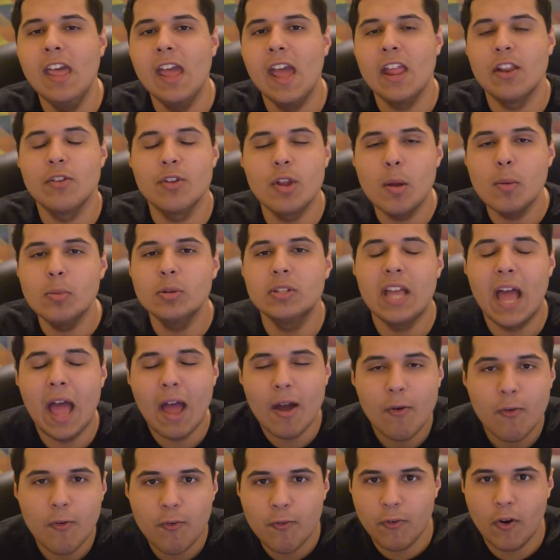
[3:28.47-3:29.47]
and you're able to
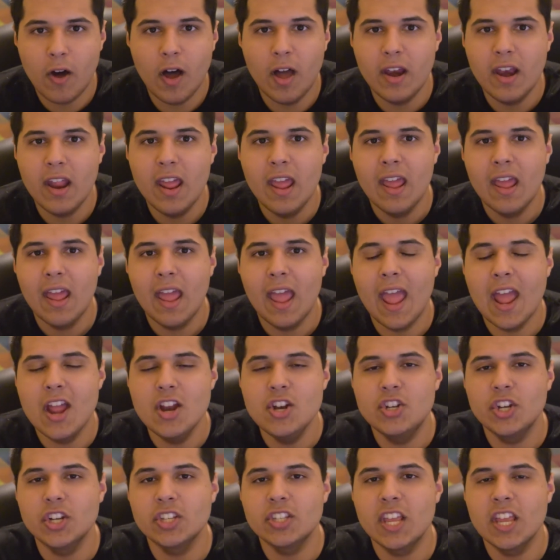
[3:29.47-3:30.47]
have fun
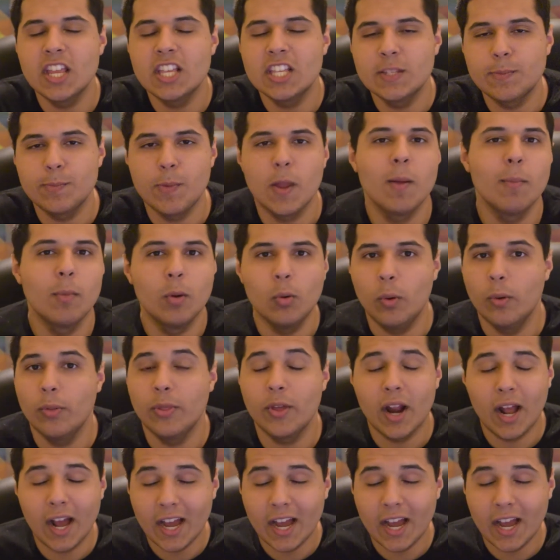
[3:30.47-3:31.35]
and just experiment with it.